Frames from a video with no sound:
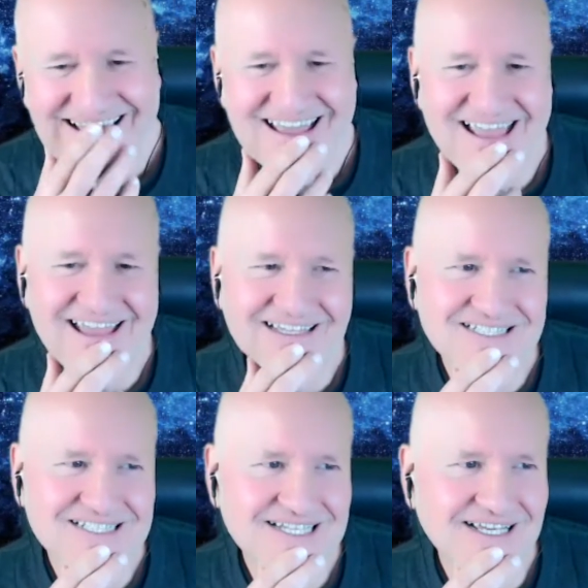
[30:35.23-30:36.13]

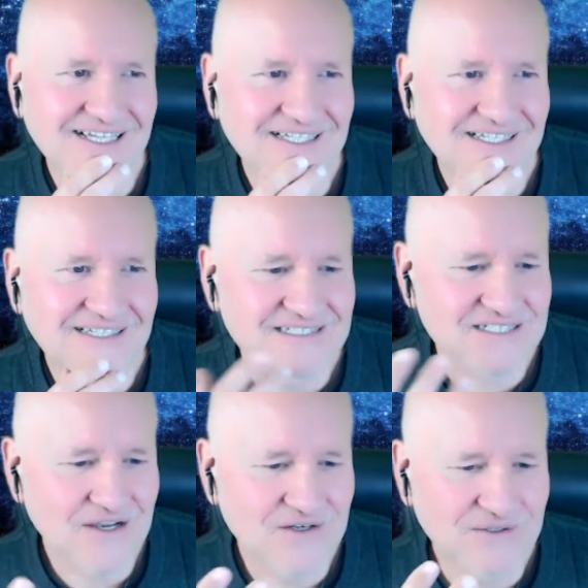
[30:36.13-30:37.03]
And
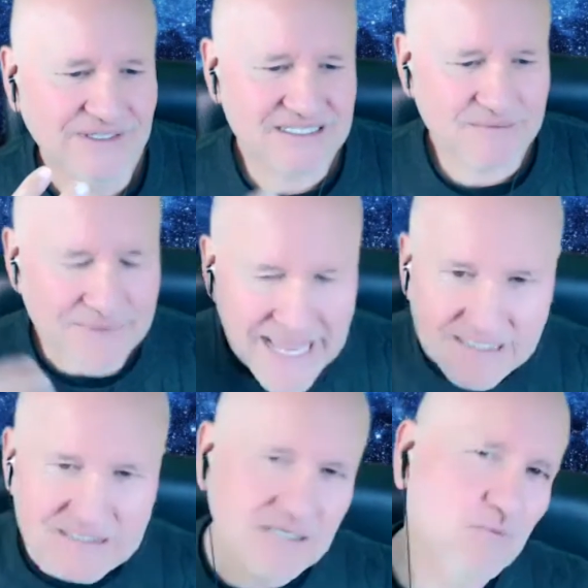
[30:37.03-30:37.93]
so it's
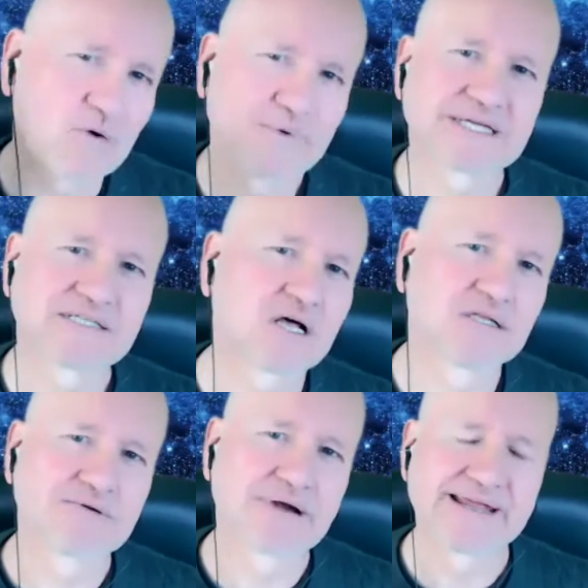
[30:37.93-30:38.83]
amazing what we can
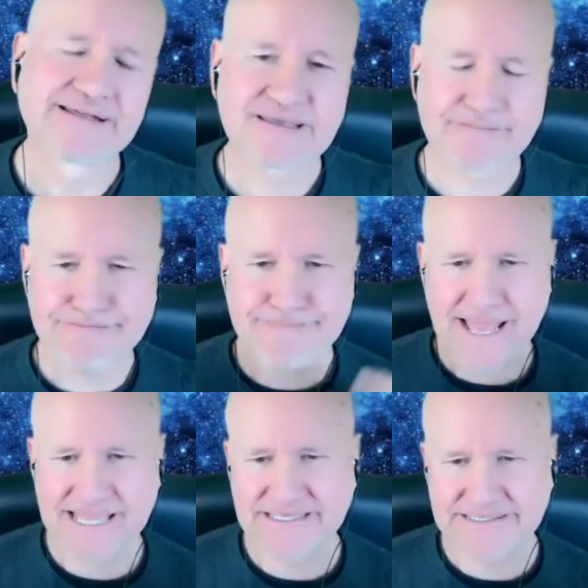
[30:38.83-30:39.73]
tolerate. It's
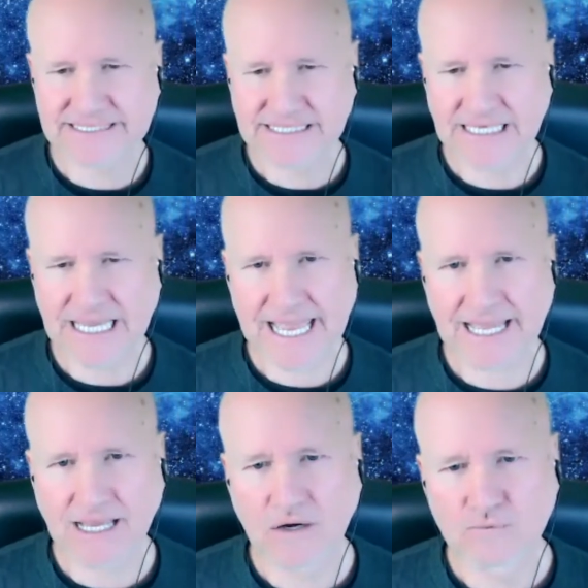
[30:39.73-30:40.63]
amazing
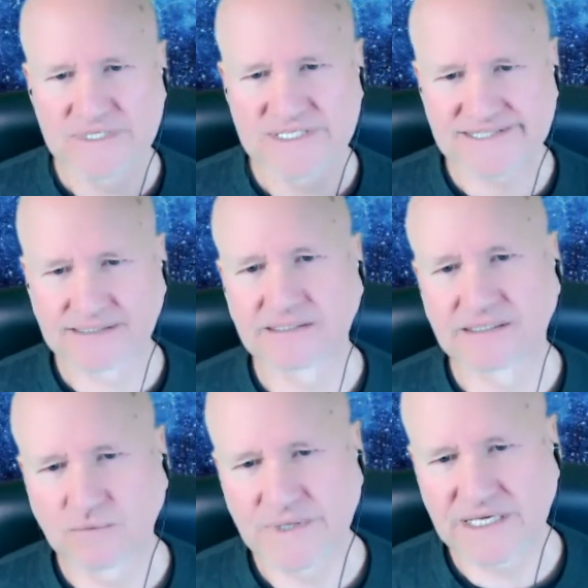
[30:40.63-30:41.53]
how
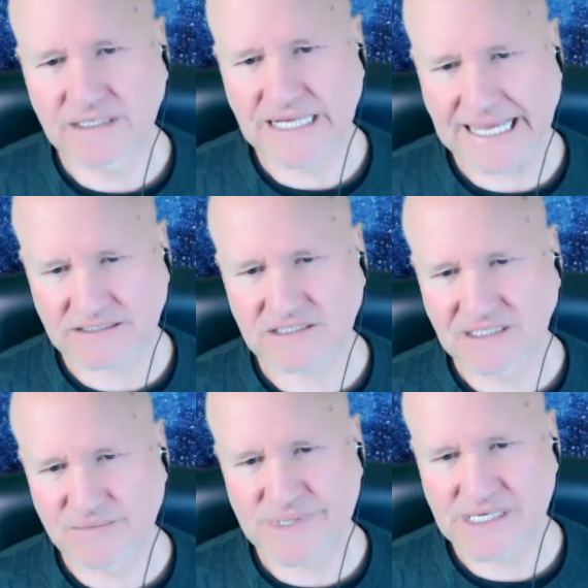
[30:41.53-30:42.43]
resilient we can
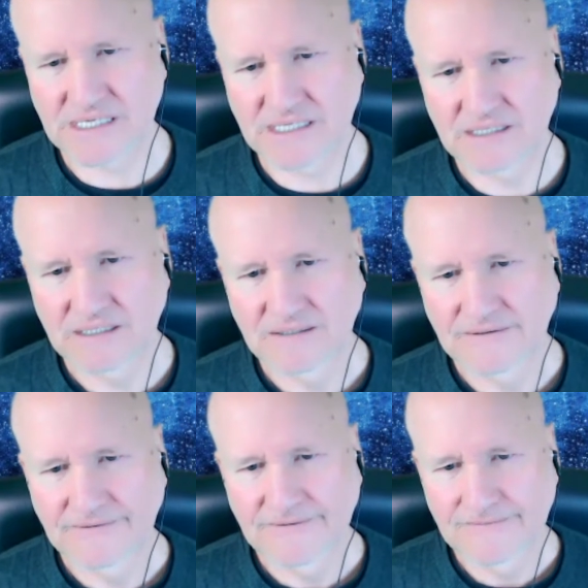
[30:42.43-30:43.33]
actually be.
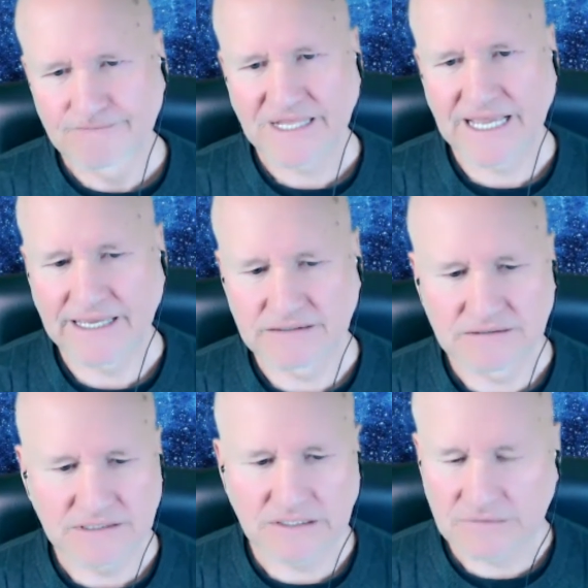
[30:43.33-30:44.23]

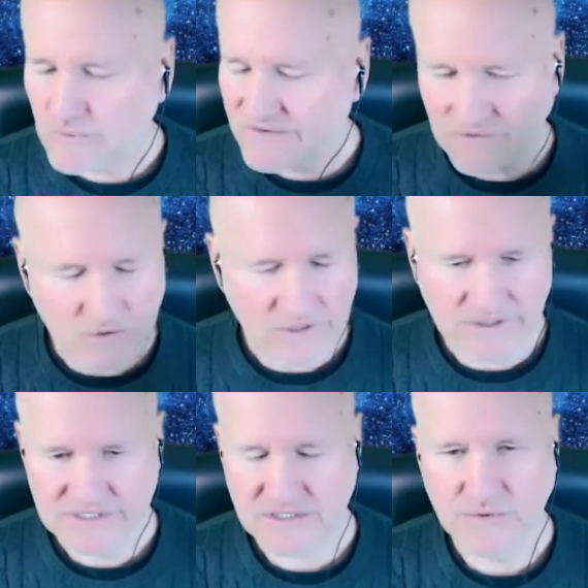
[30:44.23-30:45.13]
And, we've all
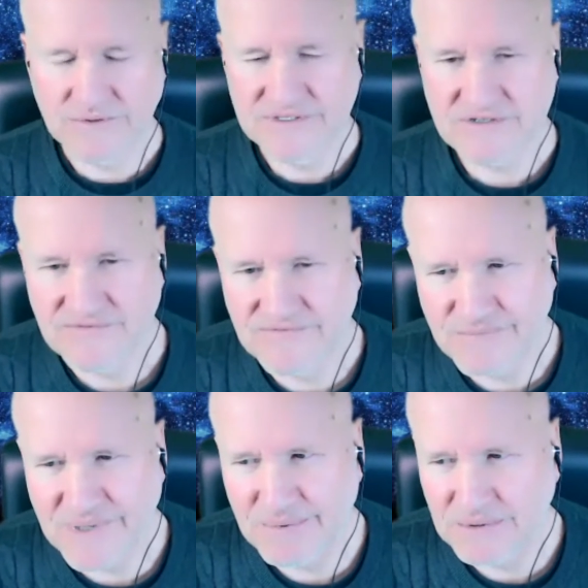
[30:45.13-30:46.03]
heard stories of
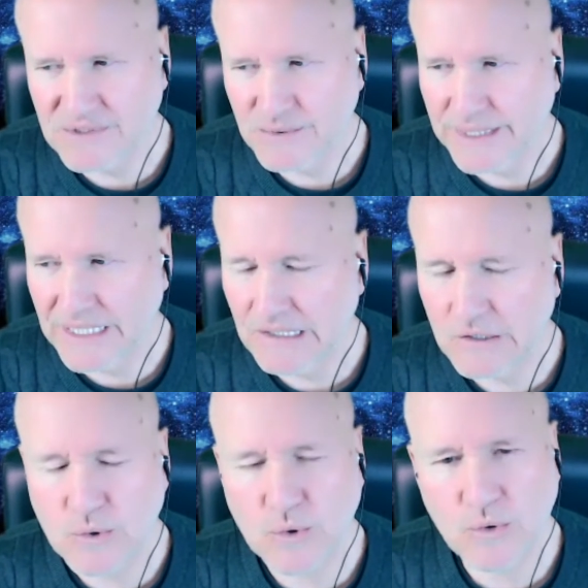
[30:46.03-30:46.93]
people doing
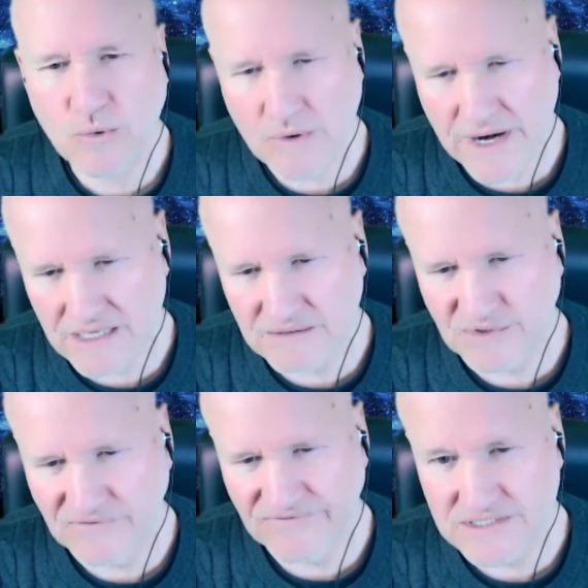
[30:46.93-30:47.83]

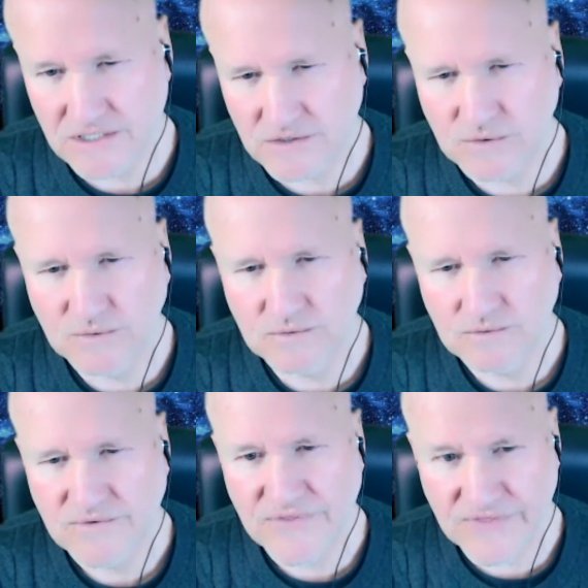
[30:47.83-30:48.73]
incredible physical
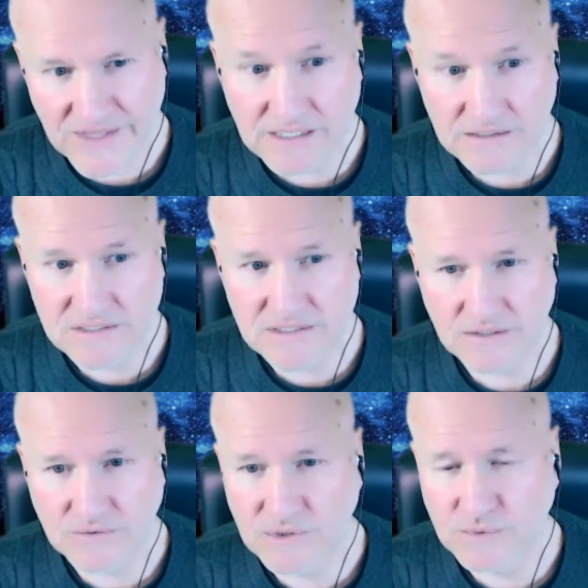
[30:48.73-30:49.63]
things
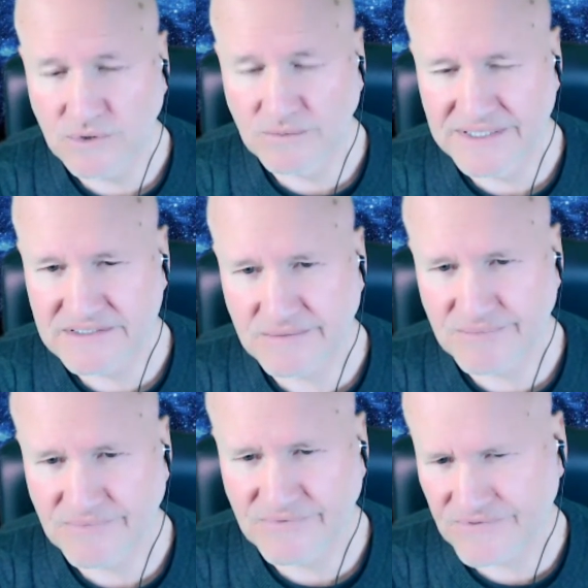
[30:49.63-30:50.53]
that you would almost
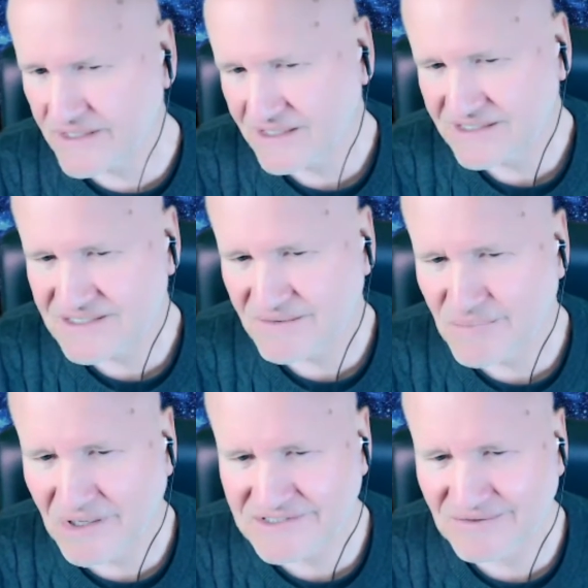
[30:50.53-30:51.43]
think is
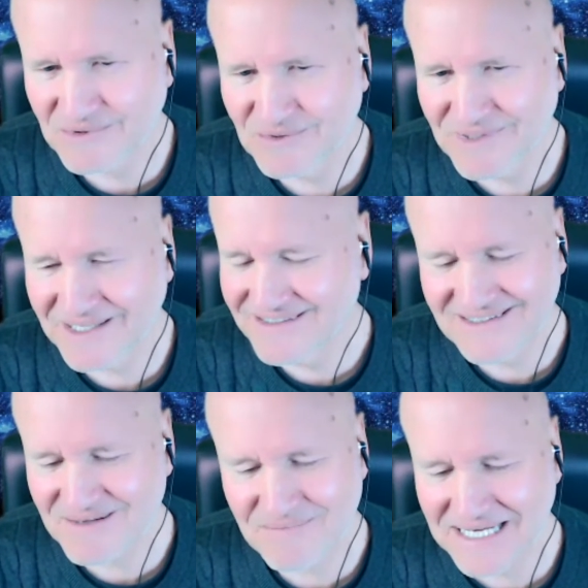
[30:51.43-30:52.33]
impossible, but
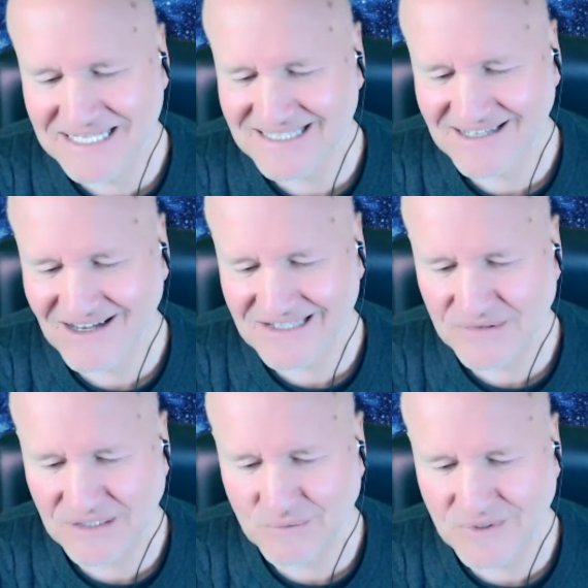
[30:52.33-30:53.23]
it's amazing. I
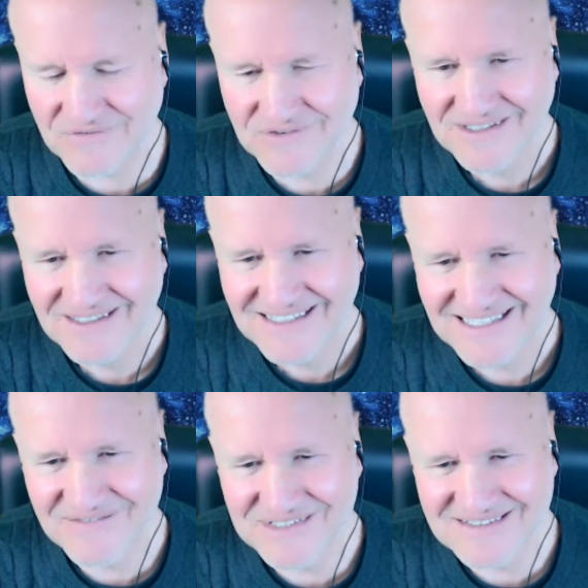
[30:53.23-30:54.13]
don't think we've
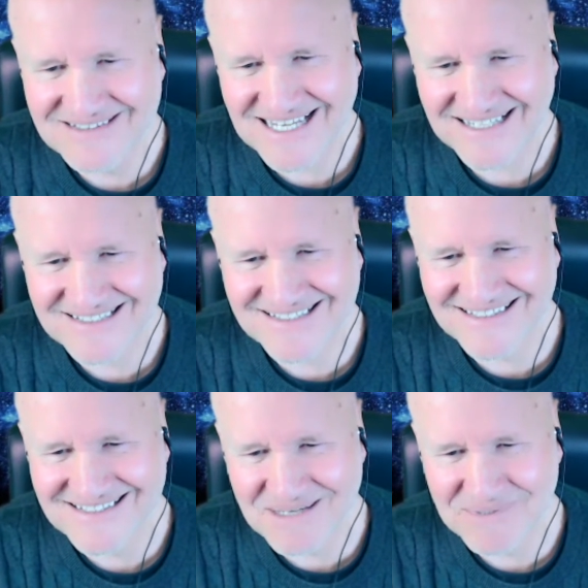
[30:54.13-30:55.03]
even touched
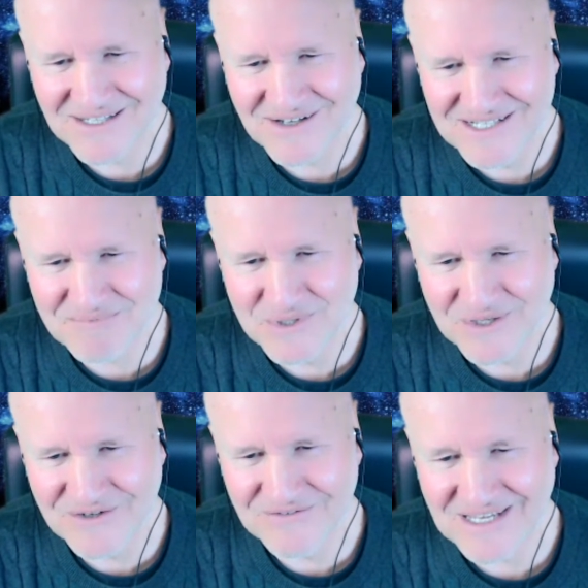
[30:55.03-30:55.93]
the tip of the
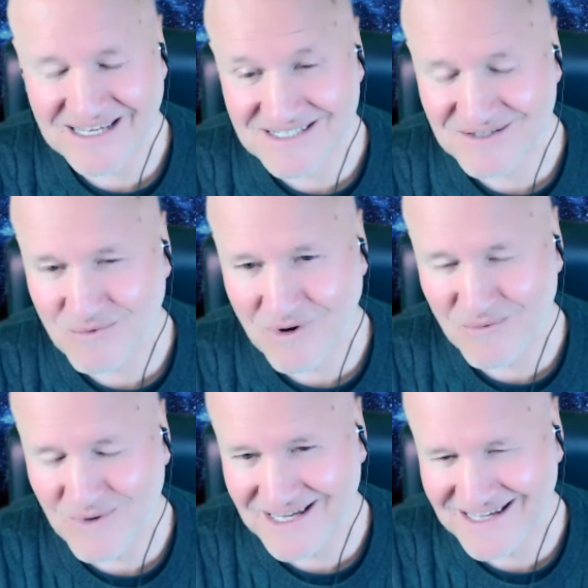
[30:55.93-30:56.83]
iceberg as to what
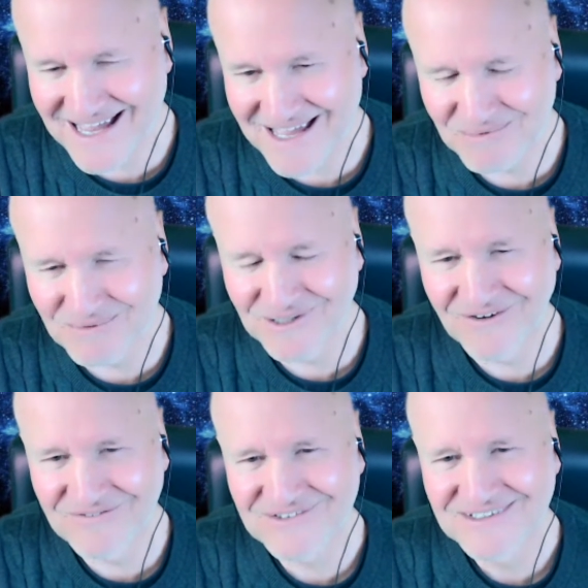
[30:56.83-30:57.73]
we're capable of.